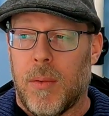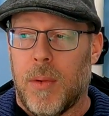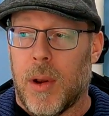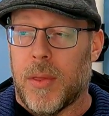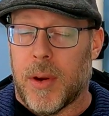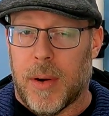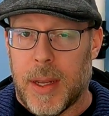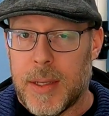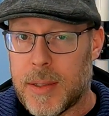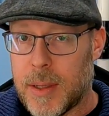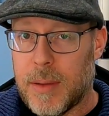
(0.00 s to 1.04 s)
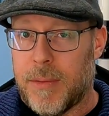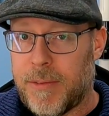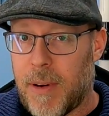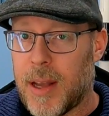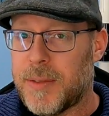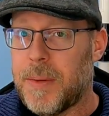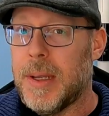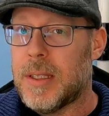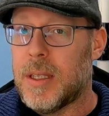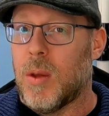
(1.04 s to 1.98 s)
you know, there is
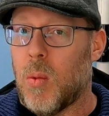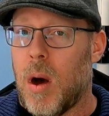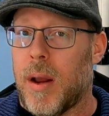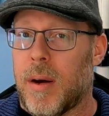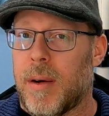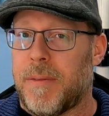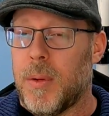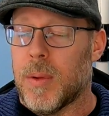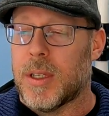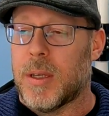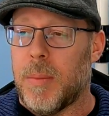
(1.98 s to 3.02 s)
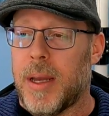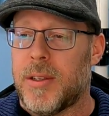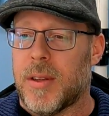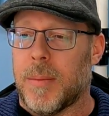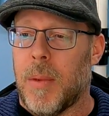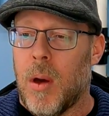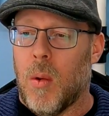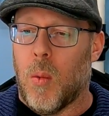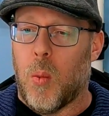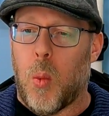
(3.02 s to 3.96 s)
phosphates in the water if you were to measure them?
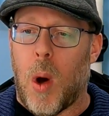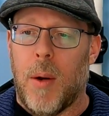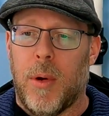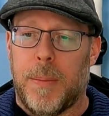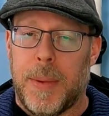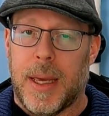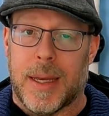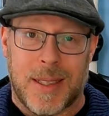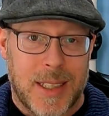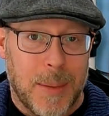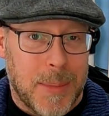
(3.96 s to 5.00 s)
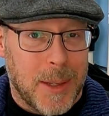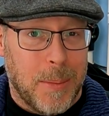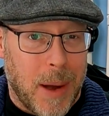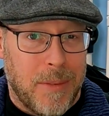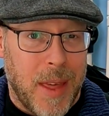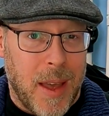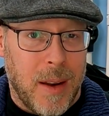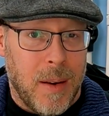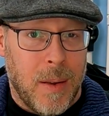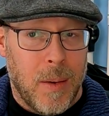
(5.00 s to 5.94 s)
What would be a symptom of
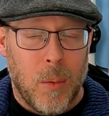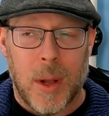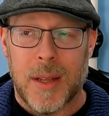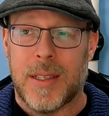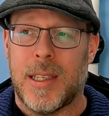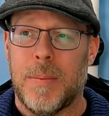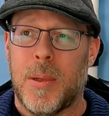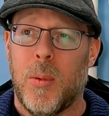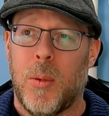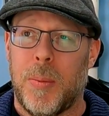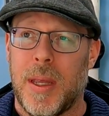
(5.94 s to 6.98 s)
that? Well, a symptom would